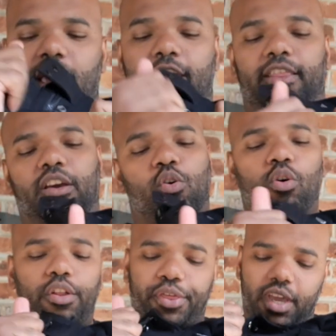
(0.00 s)
And the
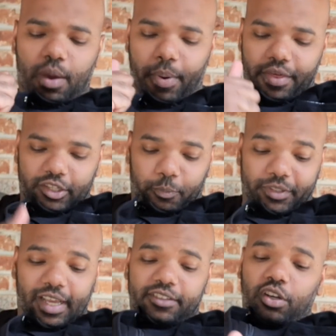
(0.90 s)
cool thing about this,
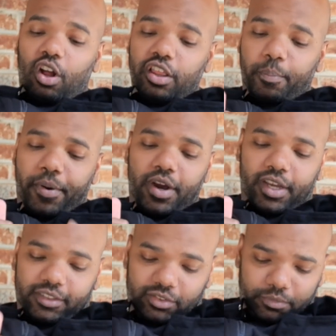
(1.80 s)
besides all the
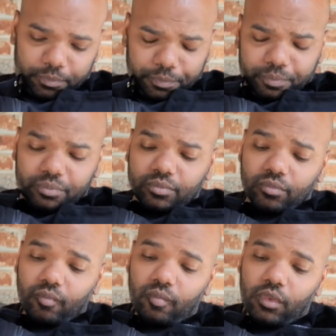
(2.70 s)
pockets,
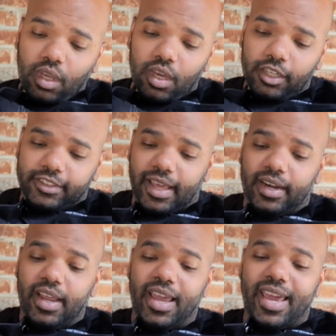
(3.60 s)
is
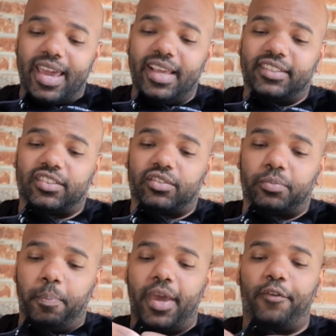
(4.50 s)
that
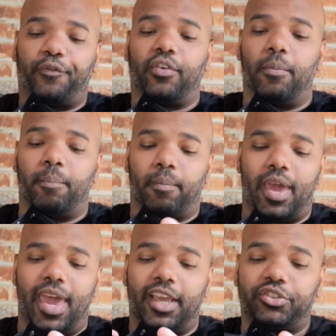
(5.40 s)
it's made from
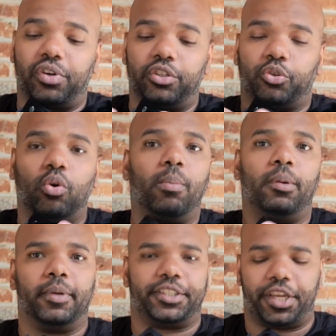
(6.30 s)
extra
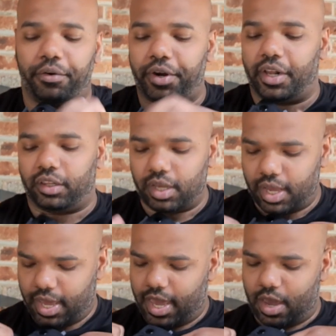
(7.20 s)
durable material.
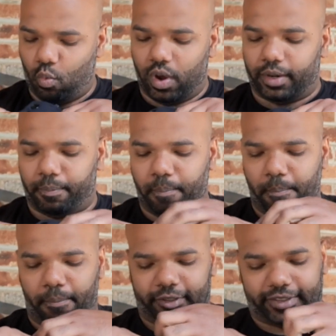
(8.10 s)
What
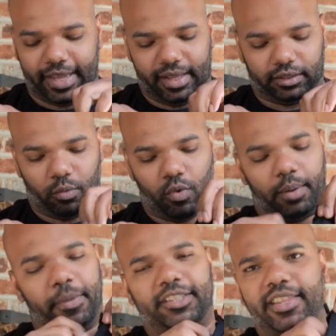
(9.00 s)
stand,
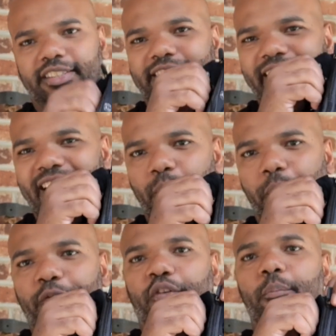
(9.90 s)
what makes this stand
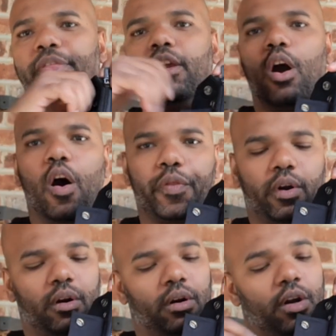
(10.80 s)
apart from the
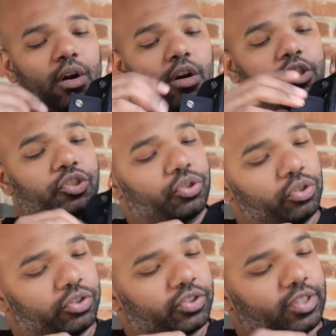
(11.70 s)
other
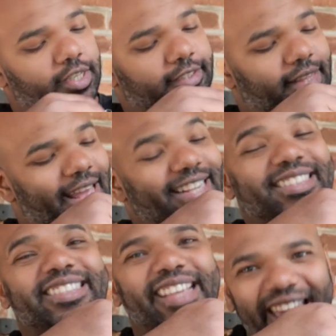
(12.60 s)
suits is that
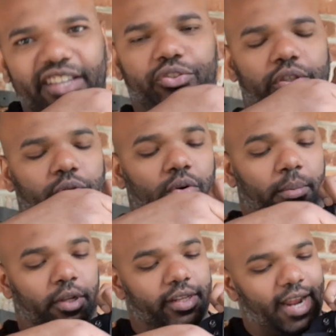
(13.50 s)
it's extra
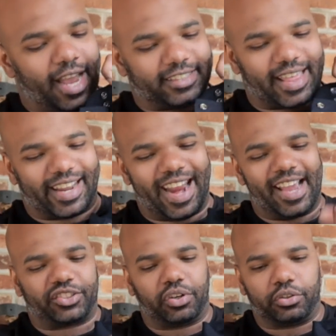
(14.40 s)
durable. It has that
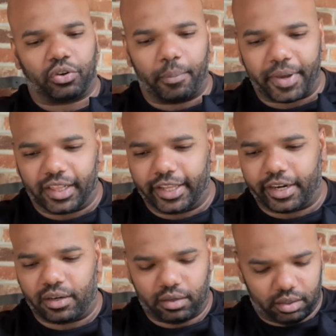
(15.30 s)
extra
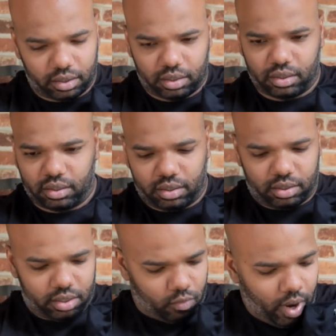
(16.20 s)
durability.
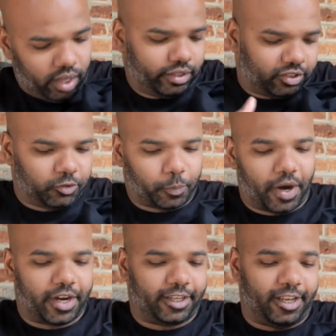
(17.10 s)
Well, it's
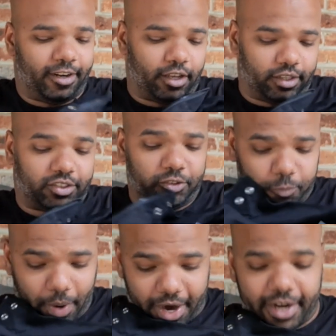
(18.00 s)
inspired in it's
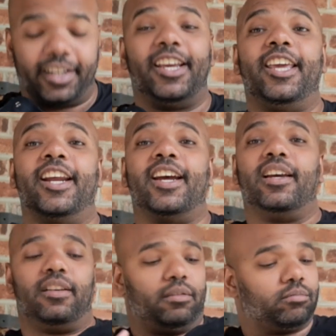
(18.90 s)
inspired in, in
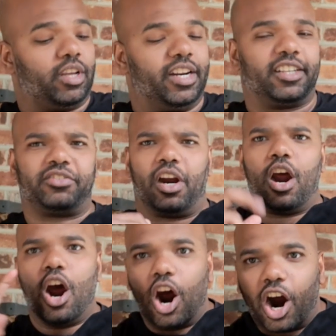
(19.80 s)
an in an extra
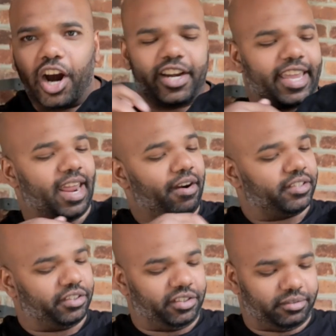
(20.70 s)
hard
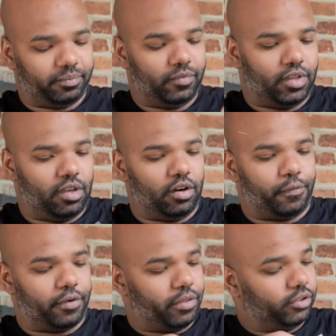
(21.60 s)
character you know,
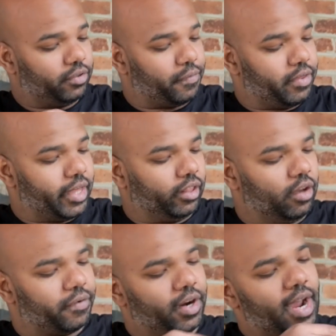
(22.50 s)
for those of you that
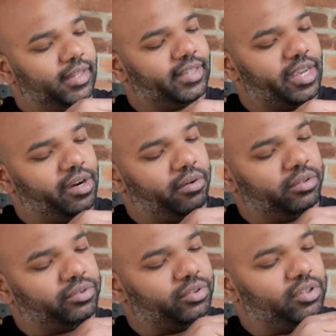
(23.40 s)
love your
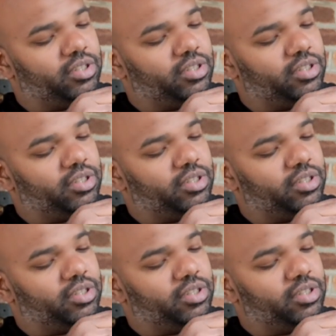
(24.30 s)
anti-heroes.